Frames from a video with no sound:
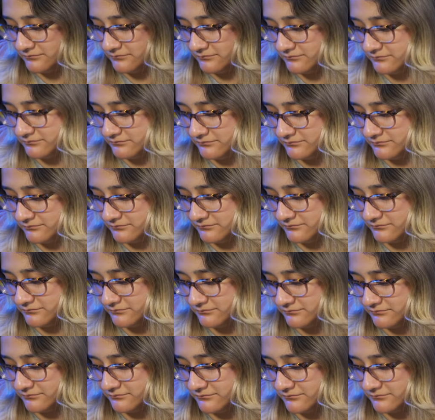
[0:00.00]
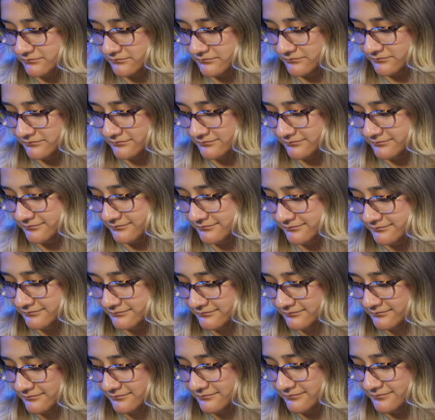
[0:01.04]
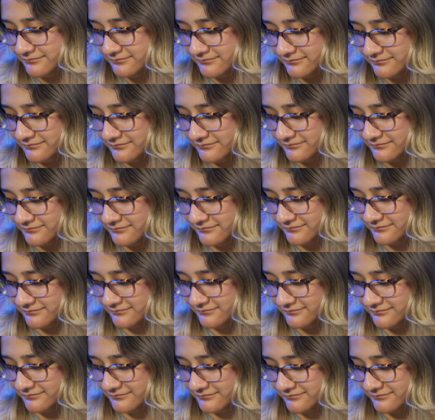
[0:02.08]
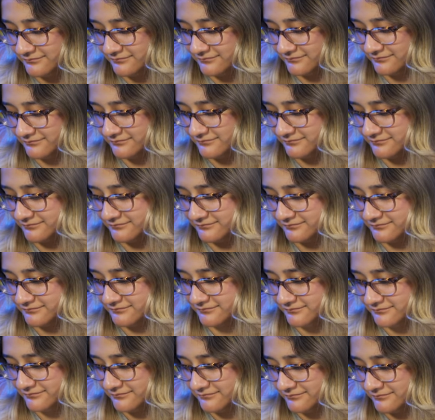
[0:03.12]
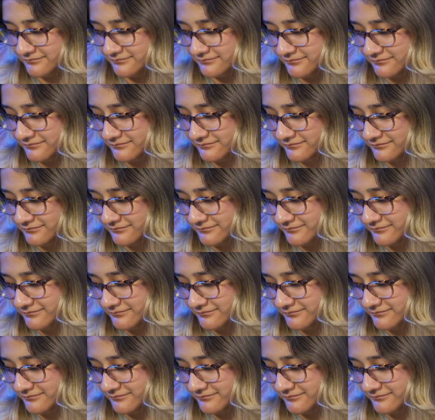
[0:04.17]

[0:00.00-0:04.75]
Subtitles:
No words are spoken by the person on screen.